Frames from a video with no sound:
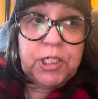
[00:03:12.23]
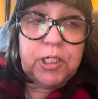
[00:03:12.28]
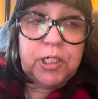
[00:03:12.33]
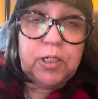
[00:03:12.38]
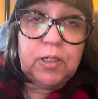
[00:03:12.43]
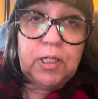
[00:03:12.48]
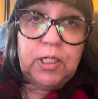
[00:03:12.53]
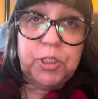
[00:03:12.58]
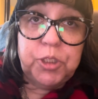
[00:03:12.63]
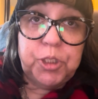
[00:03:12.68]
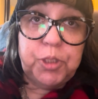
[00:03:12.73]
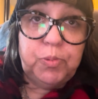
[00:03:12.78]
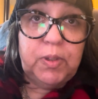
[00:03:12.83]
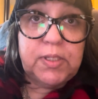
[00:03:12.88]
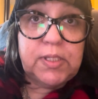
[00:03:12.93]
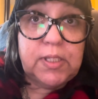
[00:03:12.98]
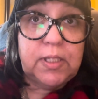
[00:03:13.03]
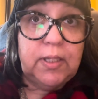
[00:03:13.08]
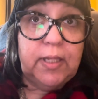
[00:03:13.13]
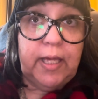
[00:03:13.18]
to her because she
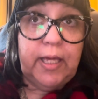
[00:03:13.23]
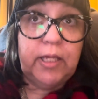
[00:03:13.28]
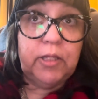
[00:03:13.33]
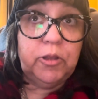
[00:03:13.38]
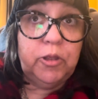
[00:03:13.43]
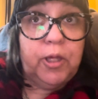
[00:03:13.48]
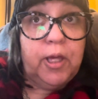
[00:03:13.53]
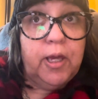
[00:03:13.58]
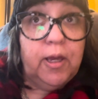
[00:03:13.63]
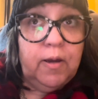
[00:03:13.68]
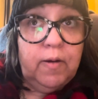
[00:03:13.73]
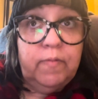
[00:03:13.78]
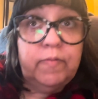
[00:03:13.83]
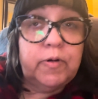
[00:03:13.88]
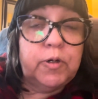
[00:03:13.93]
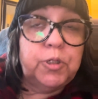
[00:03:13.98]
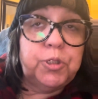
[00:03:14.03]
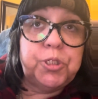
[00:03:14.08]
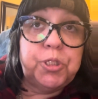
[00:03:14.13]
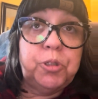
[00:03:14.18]
wasn't like looking
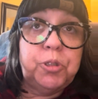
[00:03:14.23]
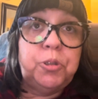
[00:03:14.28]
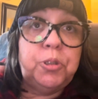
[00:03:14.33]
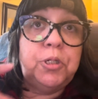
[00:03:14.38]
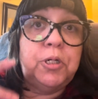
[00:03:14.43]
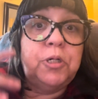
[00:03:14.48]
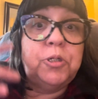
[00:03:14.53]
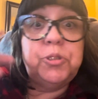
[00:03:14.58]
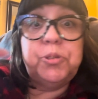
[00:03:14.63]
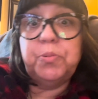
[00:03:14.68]
over her shoulder.